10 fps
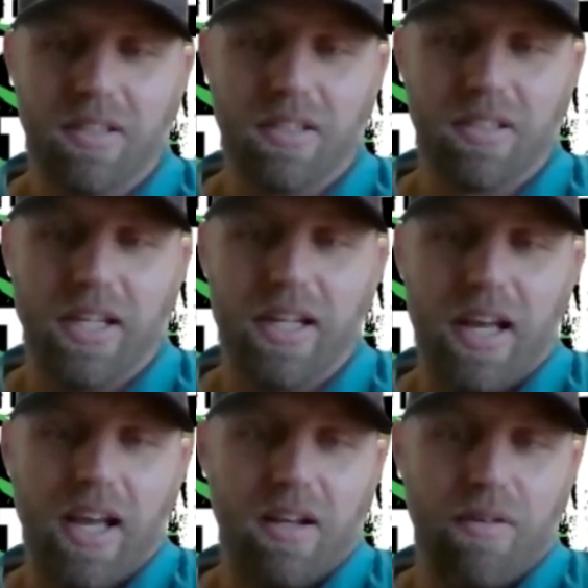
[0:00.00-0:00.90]
to stay
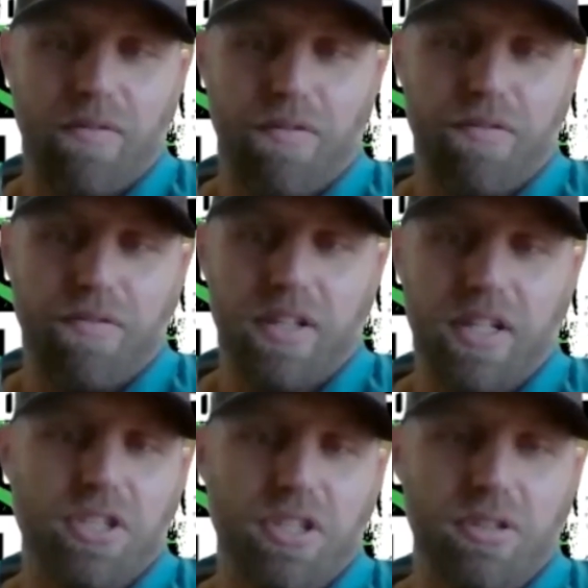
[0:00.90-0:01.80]
ahead of the
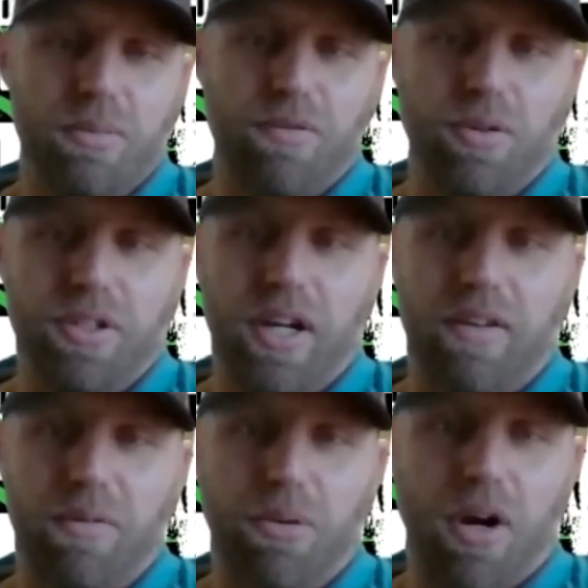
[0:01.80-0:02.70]
issues before you
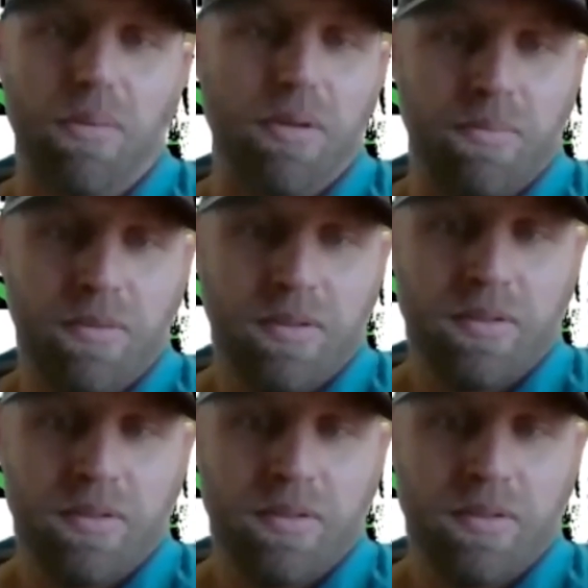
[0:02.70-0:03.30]
have a problem?